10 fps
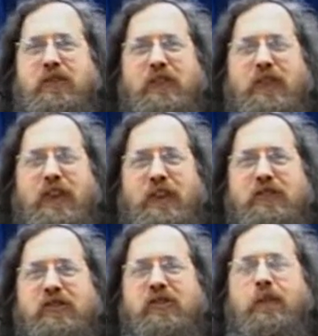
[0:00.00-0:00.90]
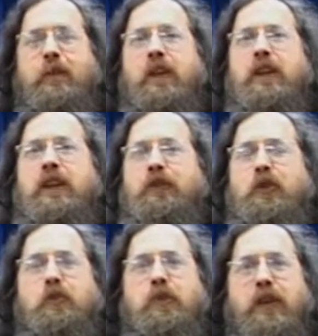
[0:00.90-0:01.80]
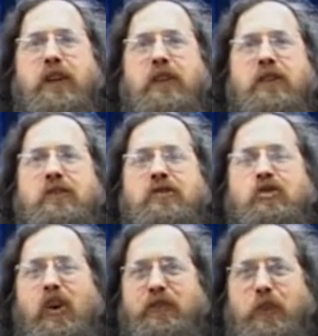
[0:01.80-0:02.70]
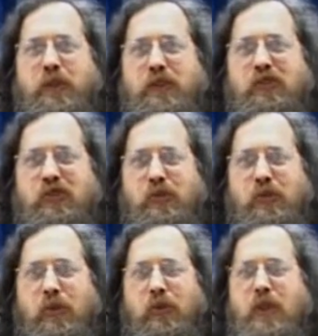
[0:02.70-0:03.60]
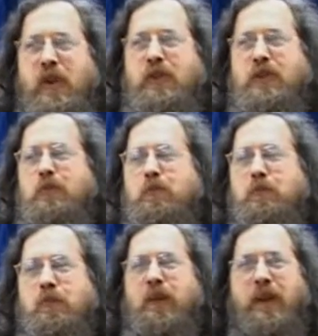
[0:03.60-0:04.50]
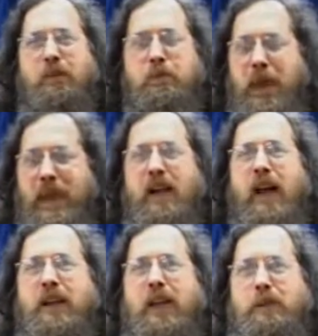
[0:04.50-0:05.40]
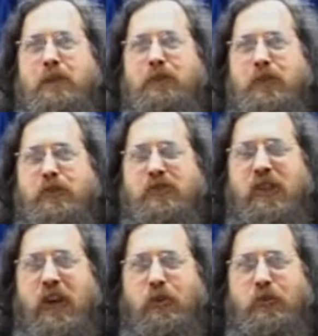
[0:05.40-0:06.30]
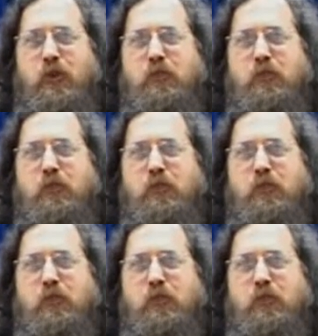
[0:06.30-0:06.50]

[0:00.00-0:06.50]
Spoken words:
to the kids, if you bring software to school, you may not keep it for yourself.